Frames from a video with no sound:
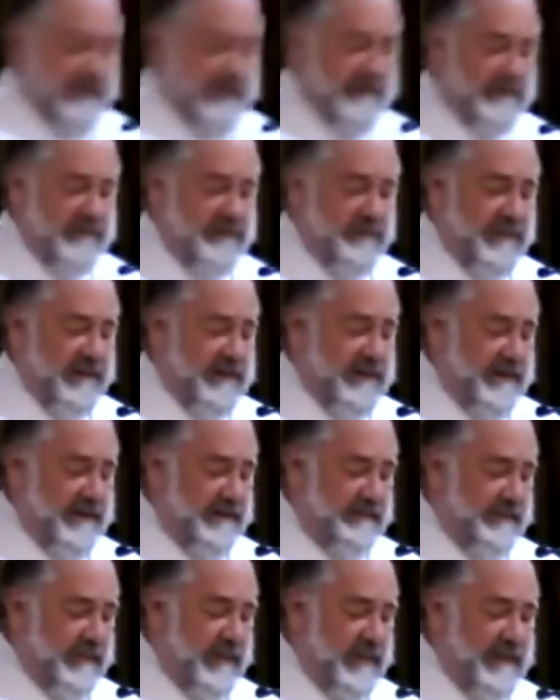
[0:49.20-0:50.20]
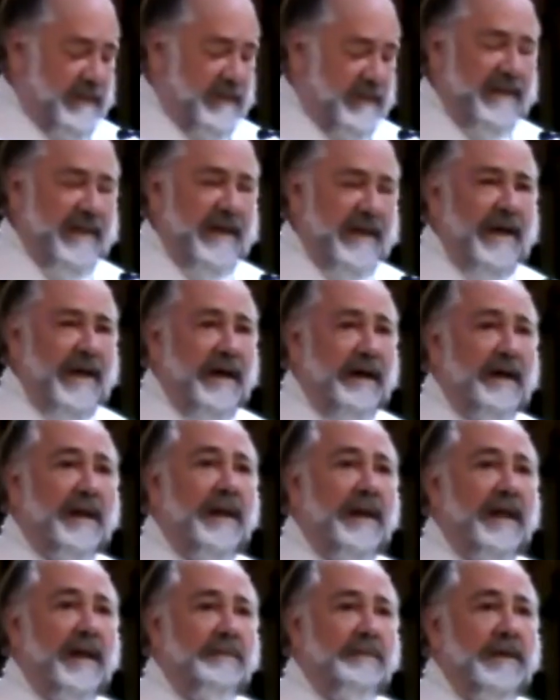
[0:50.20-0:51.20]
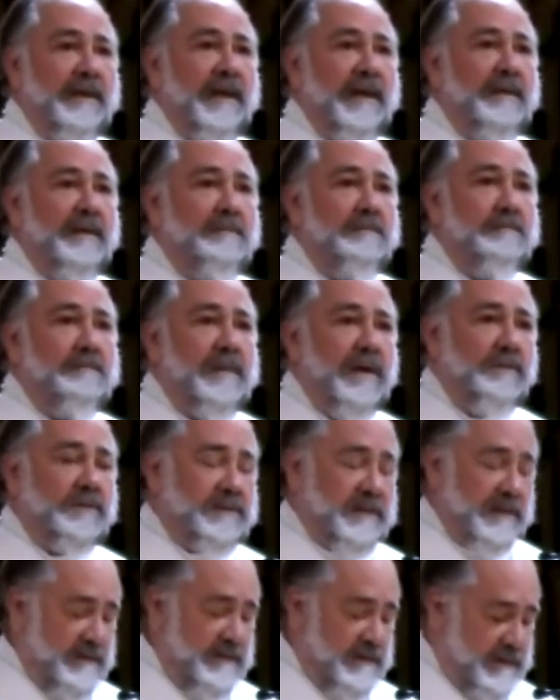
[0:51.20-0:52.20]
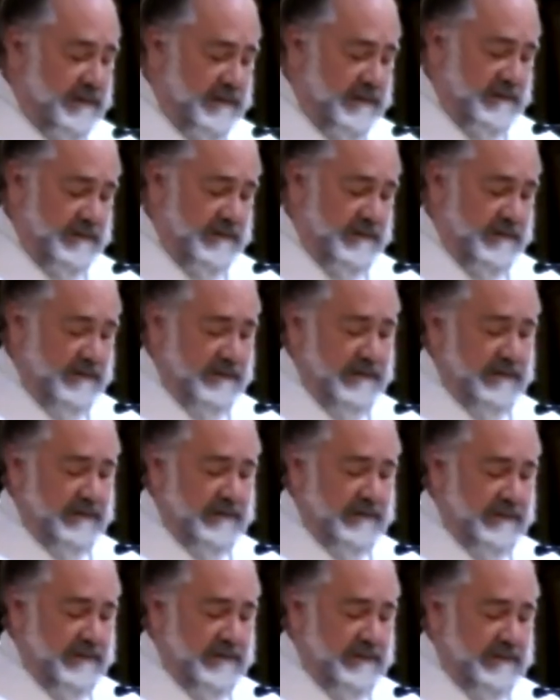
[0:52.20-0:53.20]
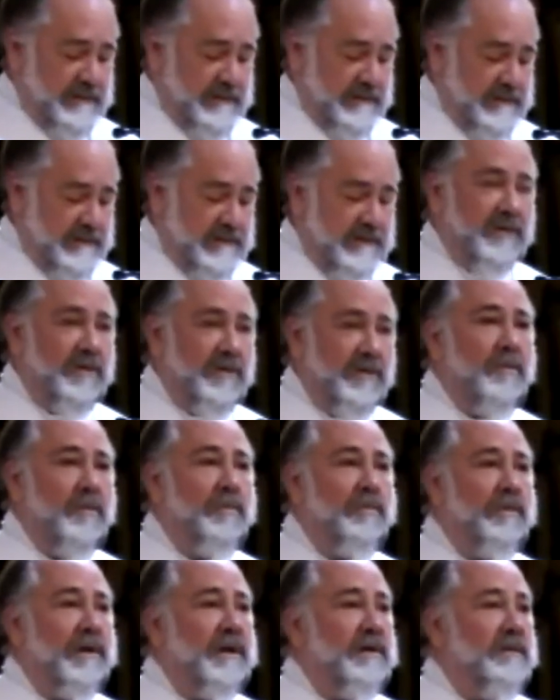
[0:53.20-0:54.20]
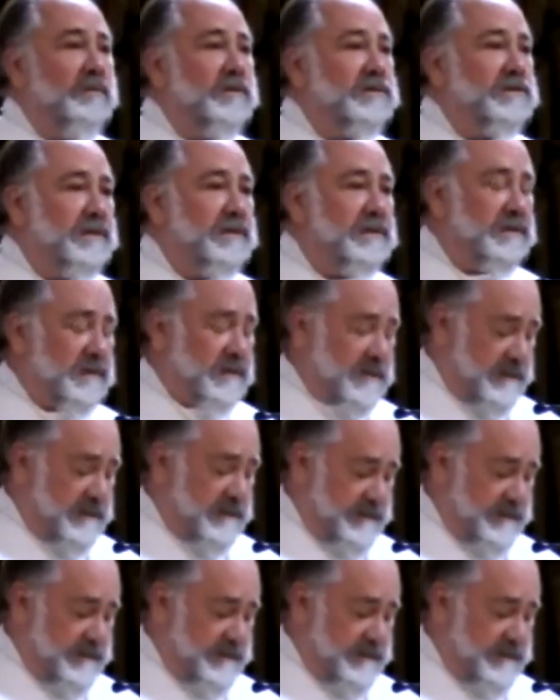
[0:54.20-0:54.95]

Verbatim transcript: To begin, they are climbing a mountain to go pray with Jesus.